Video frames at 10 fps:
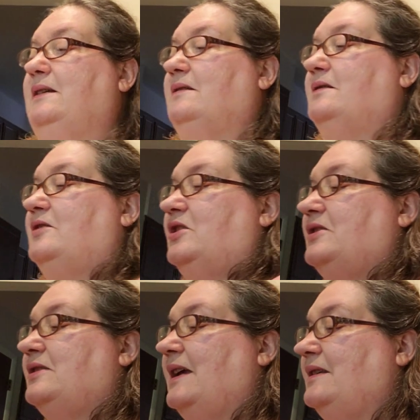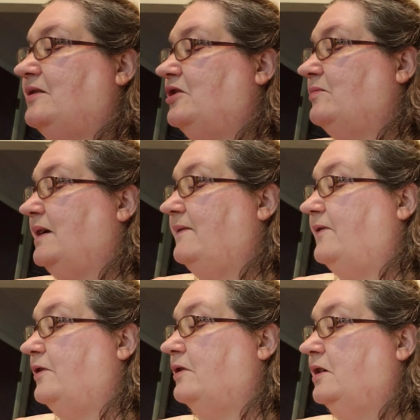So just send it to me
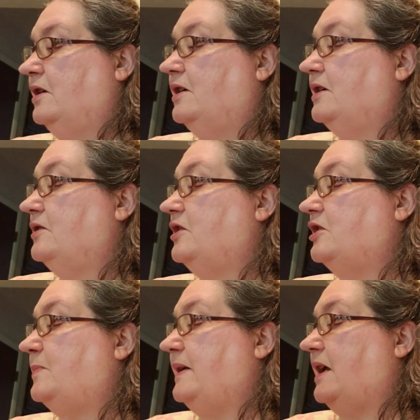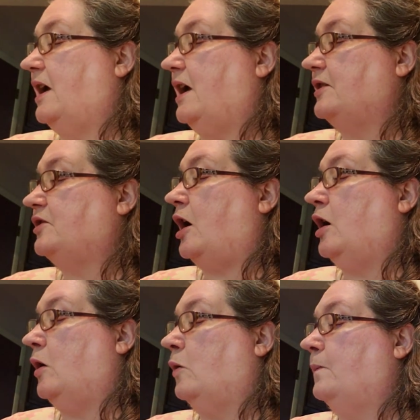for, just because.
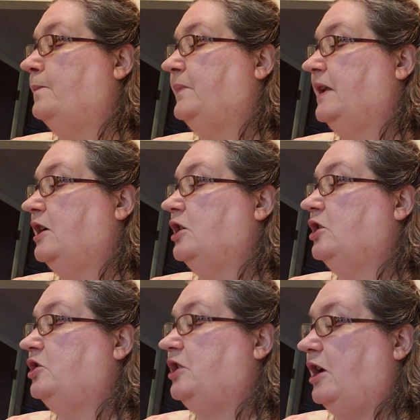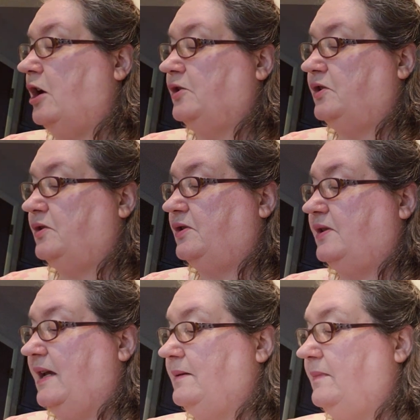Oh, she also
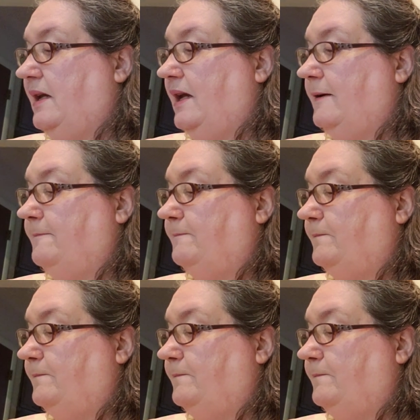sent me,